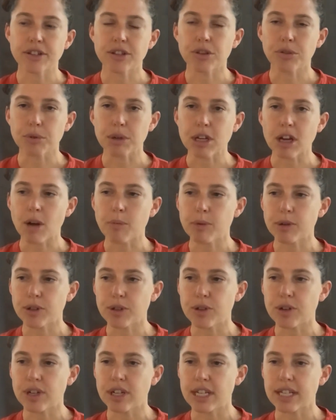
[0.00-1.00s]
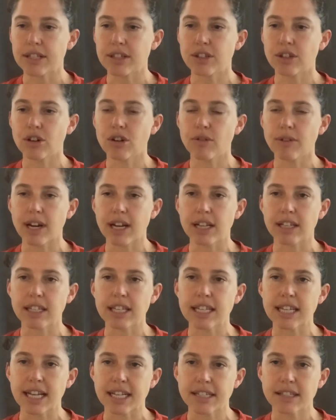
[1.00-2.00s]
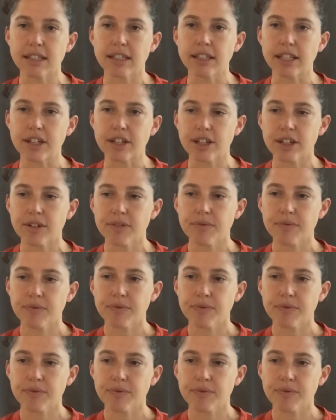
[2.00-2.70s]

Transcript: 3 opportunities to correctly guess the leader.